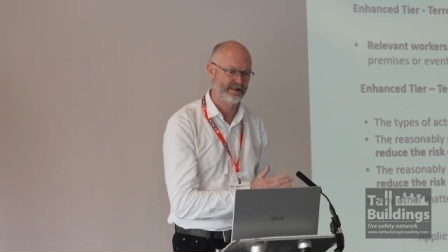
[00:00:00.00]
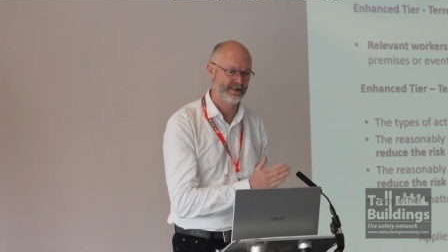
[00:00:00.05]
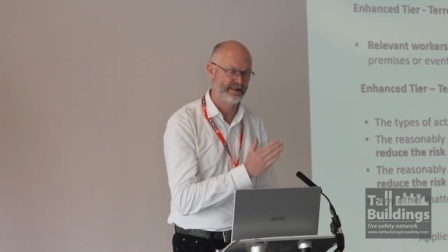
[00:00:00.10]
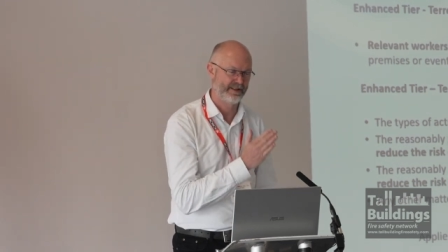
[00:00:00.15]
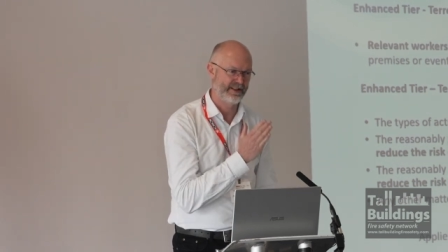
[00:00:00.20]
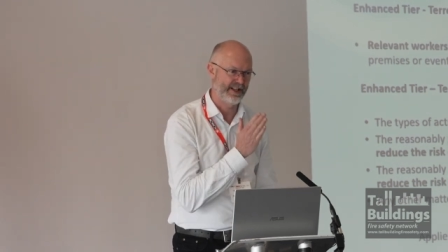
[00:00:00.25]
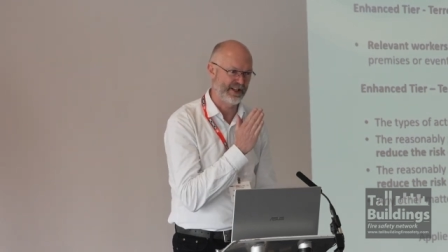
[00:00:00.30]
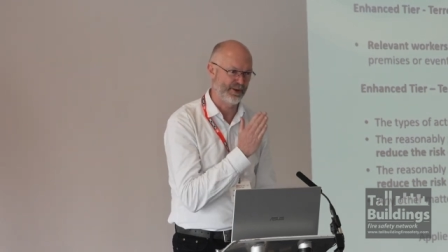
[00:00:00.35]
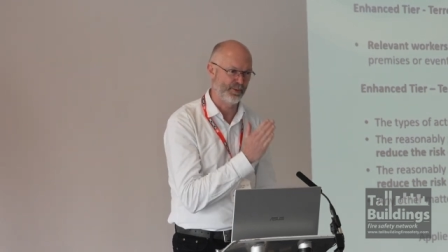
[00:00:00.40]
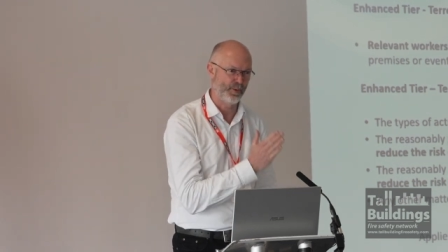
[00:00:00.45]

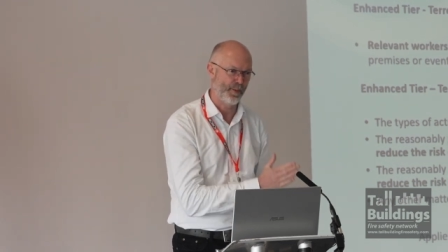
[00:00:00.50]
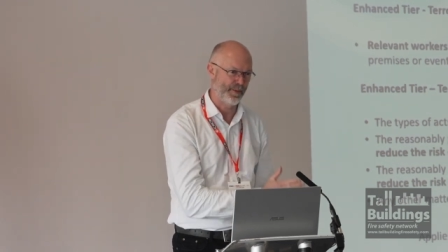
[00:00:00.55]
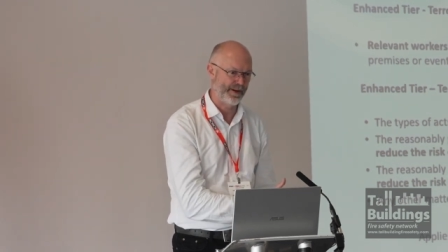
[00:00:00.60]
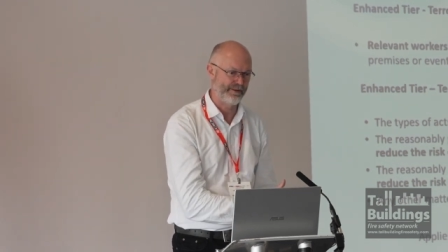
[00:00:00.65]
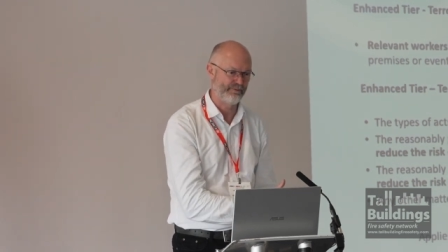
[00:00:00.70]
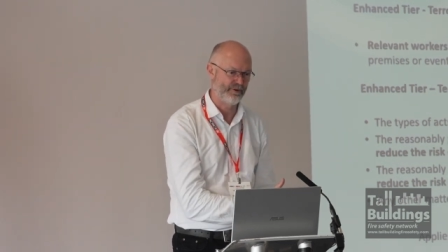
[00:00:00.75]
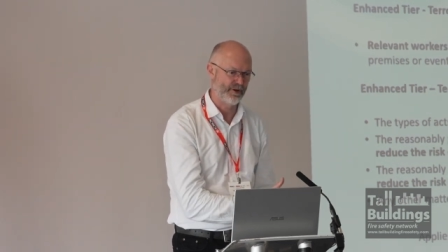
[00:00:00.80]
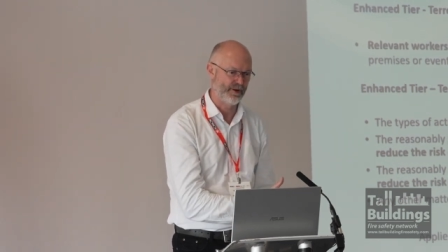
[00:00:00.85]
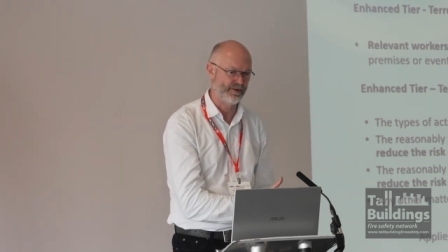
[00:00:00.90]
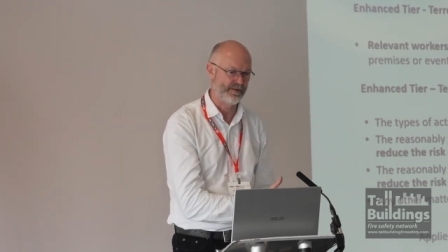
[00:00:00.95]
this is what
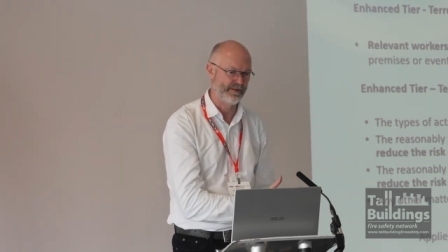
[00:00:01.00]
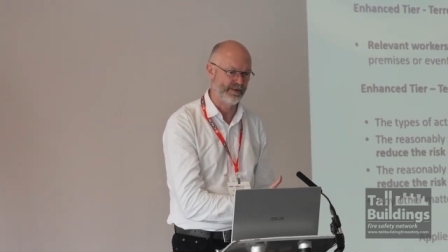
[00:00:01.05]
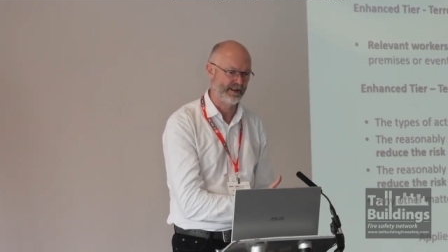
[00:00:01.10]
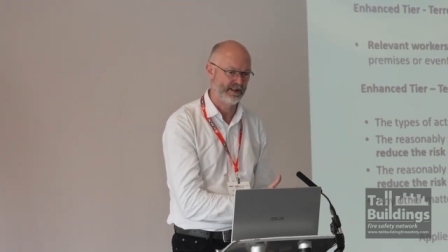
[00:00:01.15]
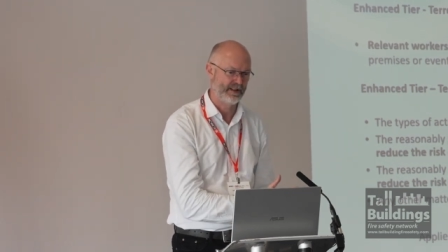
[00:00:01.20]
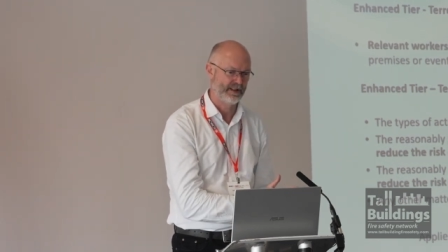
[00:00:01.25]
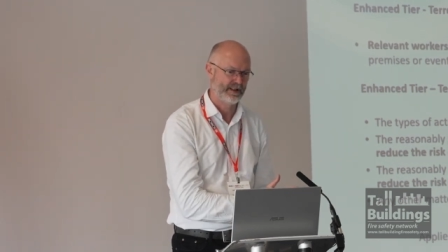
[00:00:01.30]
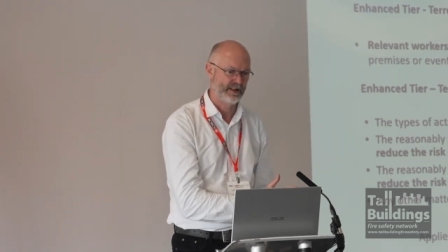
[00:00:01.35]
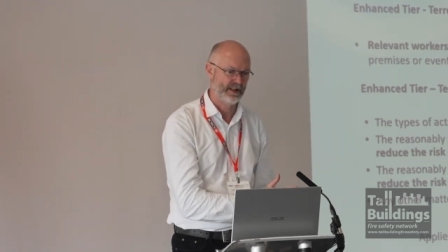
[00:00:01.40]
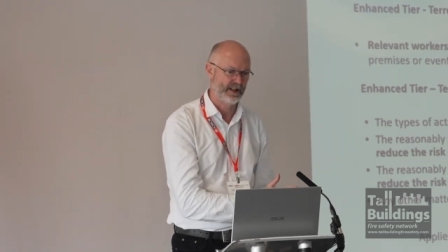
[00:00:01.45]
went wrong.
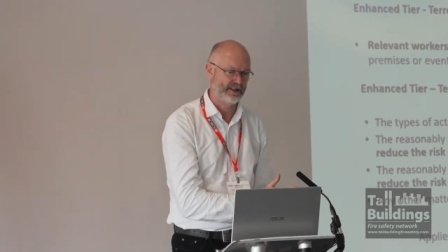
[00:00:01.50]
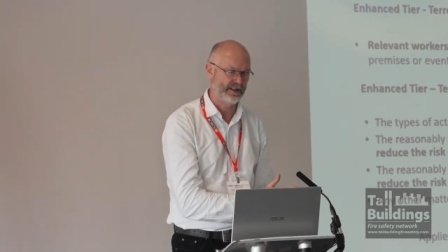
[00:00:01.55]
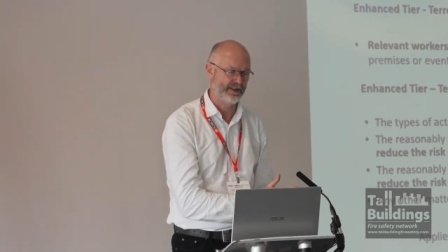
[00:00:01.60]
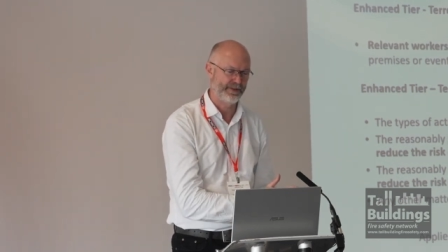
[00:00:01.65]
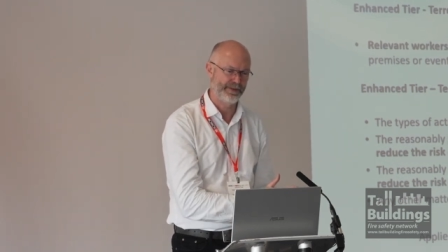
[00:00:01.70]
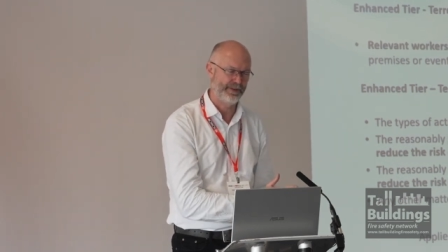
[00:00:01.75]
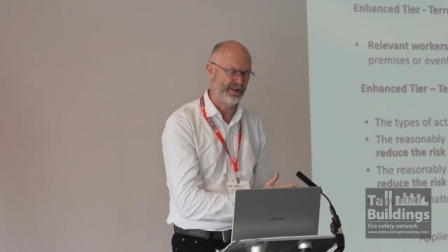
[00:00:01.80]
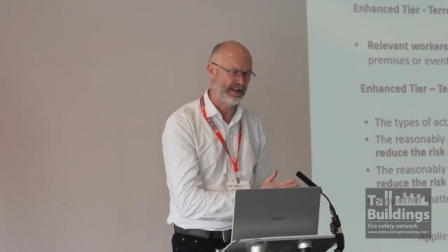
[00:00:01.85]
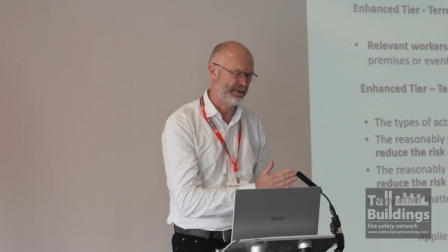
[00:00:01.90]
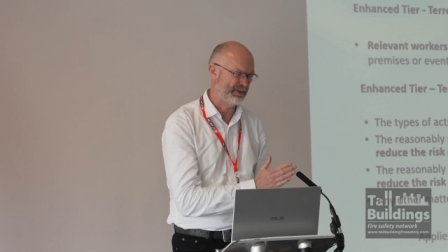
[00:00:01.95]

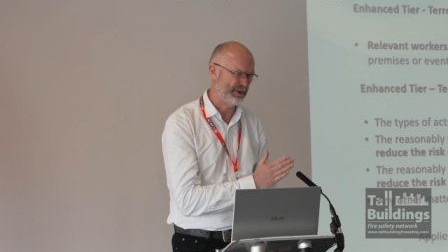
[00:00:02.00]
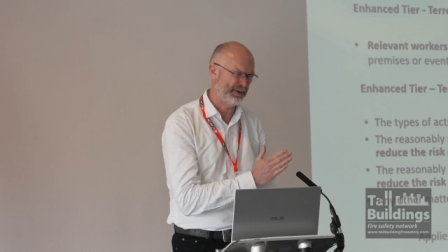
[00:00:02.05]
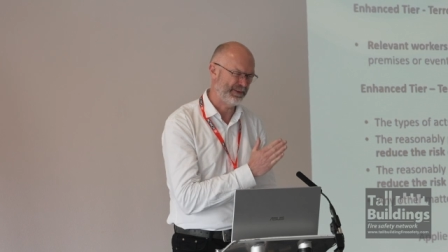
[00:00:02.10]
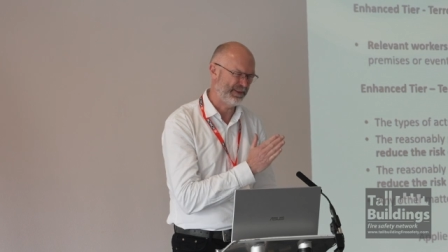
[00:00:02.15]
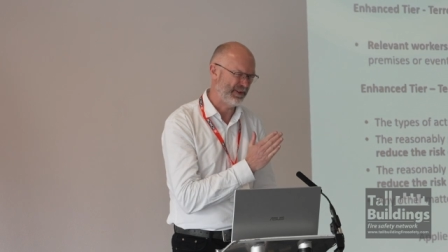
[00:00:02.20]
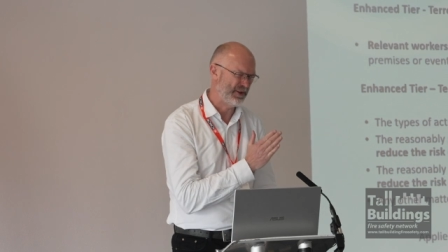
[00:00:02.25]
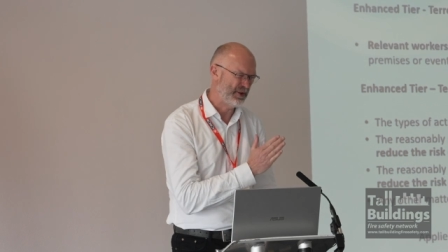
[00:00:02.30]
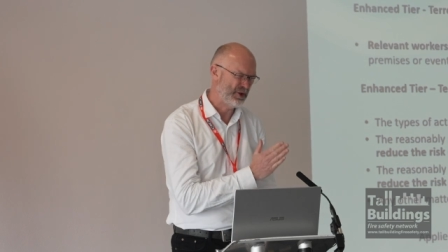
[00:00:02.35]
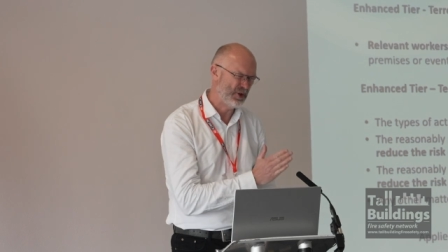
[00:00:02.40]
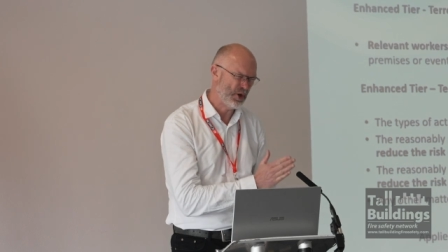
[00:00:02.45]
It's, it's a
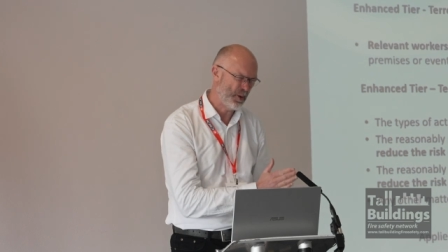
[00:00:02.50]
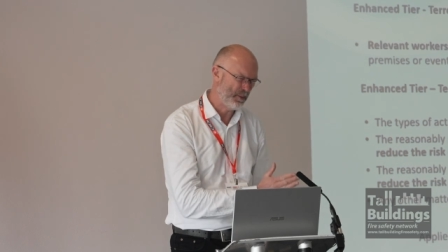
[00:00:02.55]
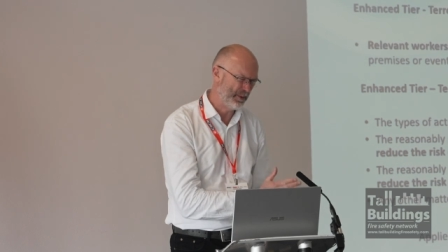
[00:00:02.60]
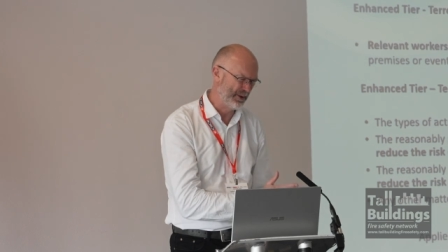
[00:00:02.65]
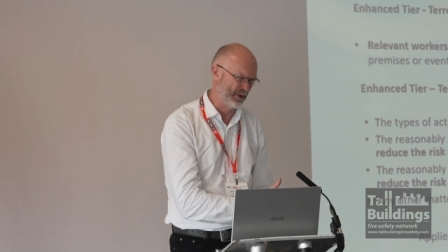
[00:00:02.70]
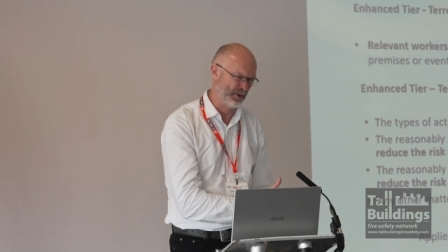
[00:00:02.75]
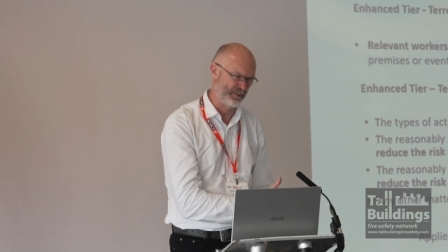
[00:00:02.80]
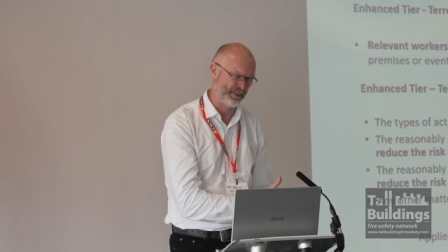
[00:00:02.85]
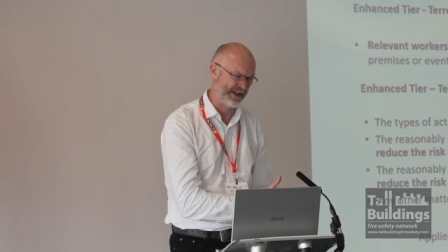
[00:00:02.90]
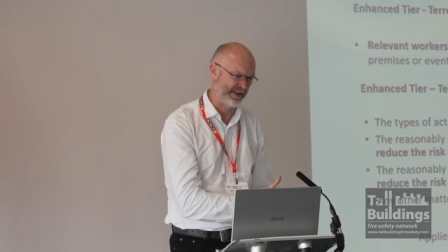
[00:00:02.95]

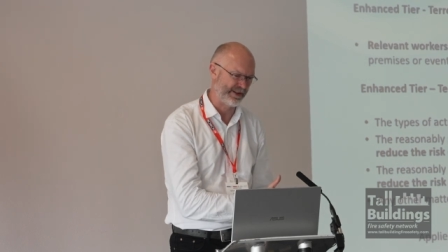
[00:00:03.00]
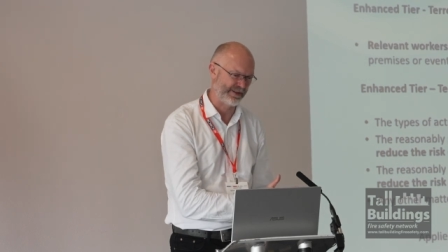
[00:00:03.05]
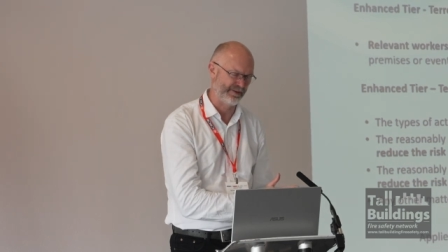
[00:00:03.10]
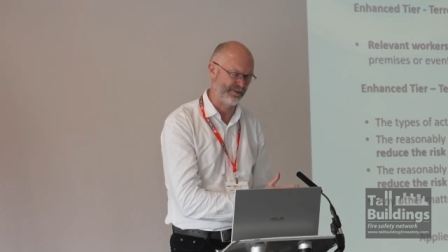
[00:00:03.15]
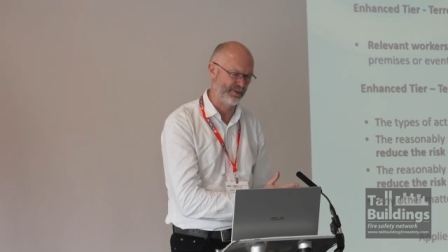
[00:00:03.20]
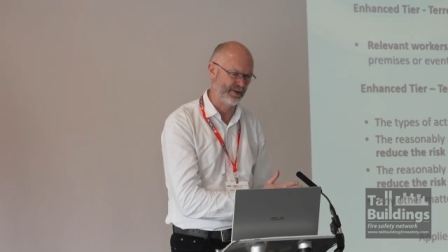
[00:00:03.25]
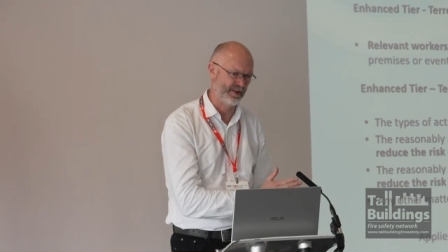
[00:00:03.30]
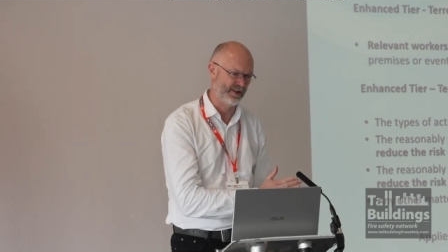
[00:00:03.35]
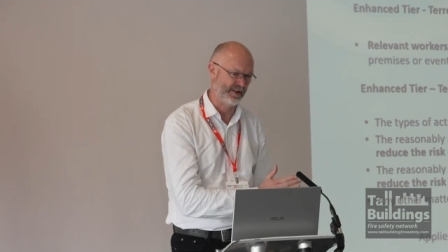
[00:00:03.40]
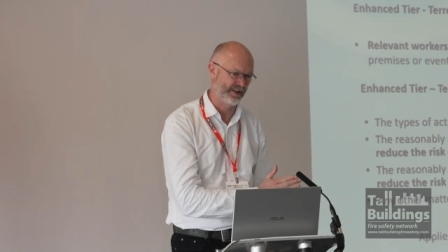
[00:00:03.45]
phenomenal piece of
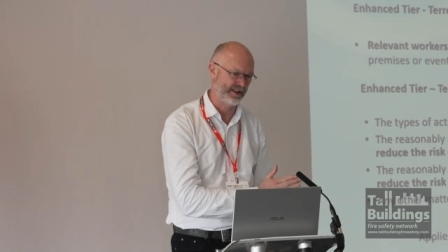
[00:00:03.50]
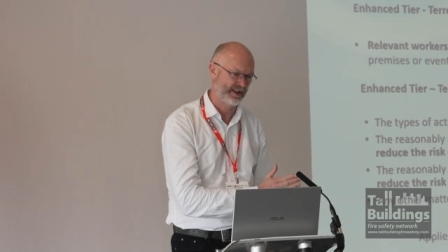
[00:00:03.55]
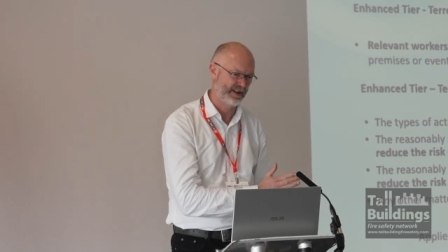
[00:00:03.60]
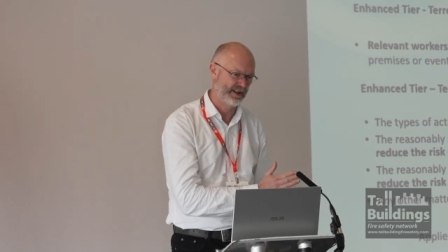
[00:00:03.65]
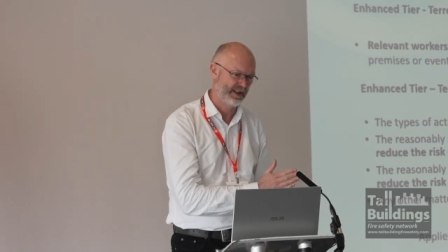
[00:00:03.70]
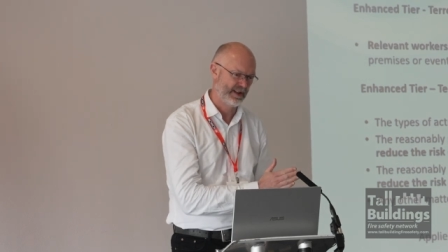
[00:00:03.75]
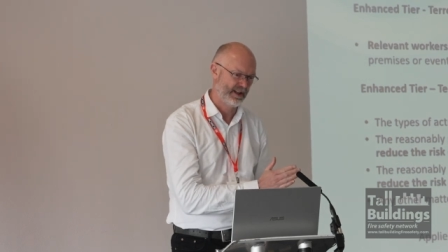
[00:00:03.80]
work.